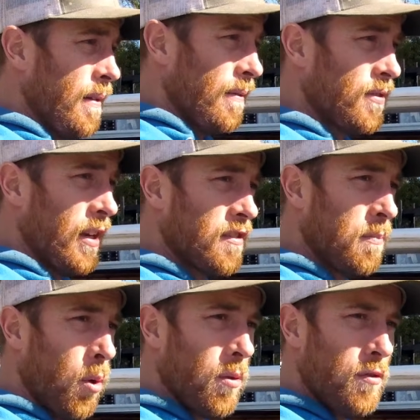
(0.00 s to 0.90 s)
So that's
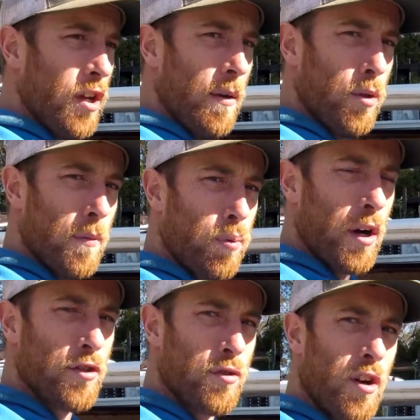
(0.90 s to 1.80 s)
more than double the
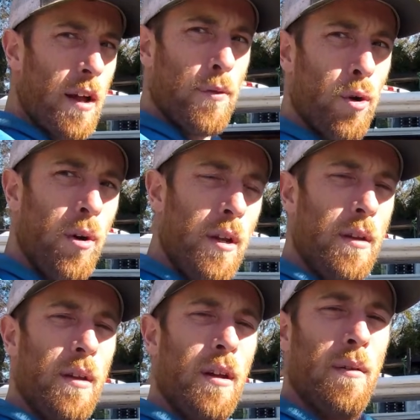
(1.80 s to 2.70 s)
pressure drop through it.
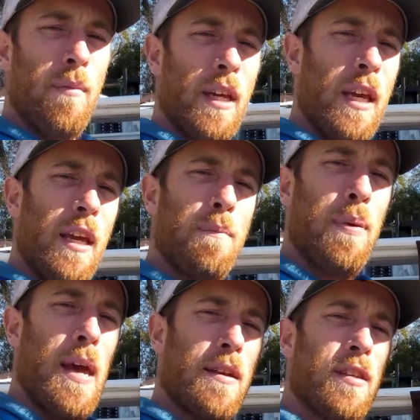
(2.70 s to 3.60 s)
Um, again,
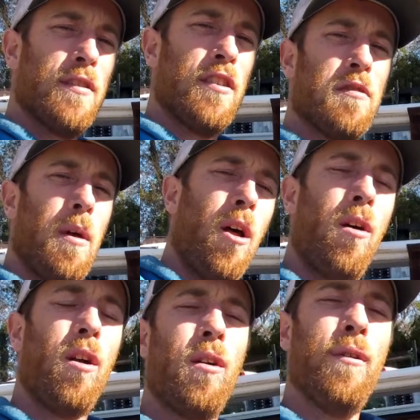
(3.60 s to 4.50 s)
PEX has a
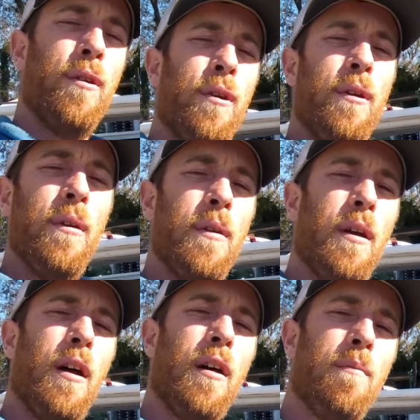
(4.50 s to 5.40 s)
smaller
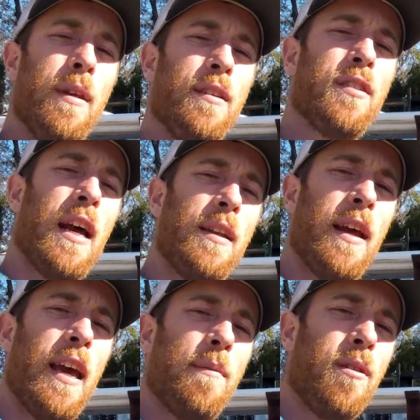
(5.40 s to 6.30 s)
um, inside
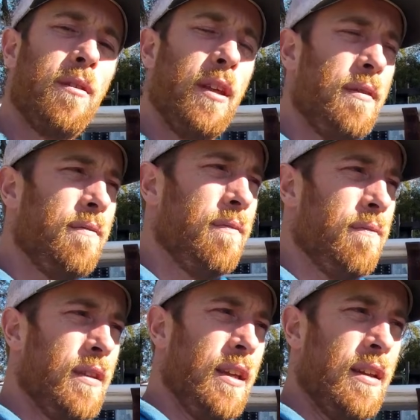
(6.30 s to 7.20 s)
diameter than,
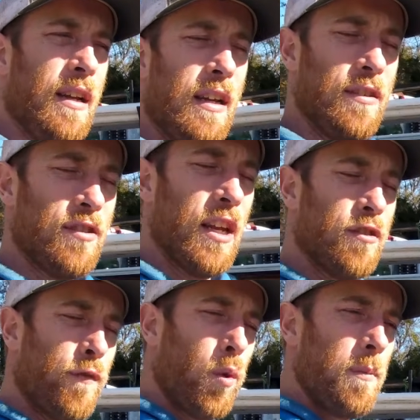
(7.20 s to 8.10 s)
than uh,
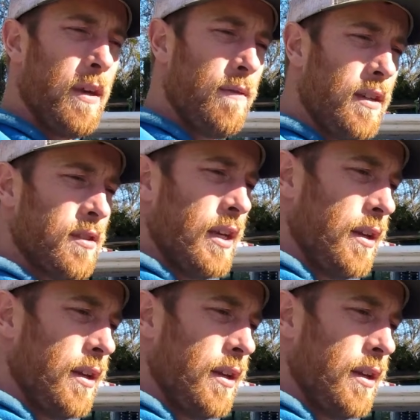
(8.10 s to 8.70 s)
Schedule forty P V C